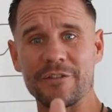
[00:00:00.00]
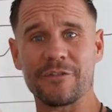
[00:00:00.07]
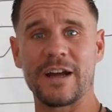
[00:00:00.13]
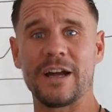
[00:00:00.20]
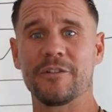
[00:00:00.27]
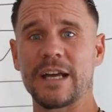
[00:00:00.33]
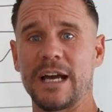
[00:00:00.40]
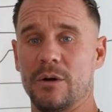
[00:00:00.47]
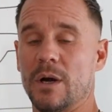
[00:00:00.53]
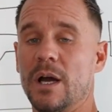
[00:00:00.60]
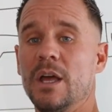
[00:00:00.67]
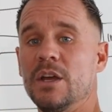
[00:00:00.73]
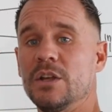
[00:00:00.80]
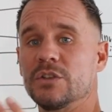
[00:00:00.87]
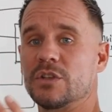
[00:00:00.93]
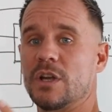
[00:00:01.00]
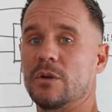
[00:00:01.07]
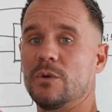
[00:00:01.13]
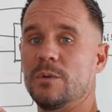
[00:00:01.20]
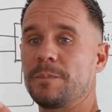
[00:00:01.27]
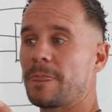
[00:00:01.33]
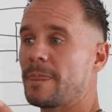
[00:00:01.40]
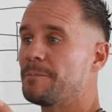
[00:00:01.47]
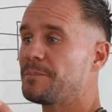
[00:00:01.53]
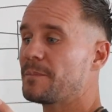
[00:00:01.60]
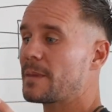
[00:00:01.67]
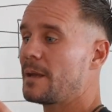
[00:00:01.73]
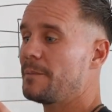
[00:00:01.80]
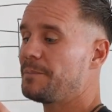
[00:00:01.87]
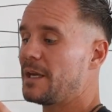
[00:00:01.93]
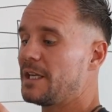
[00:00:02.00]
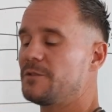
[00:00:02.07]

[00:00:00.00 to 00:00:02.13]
found out. So it's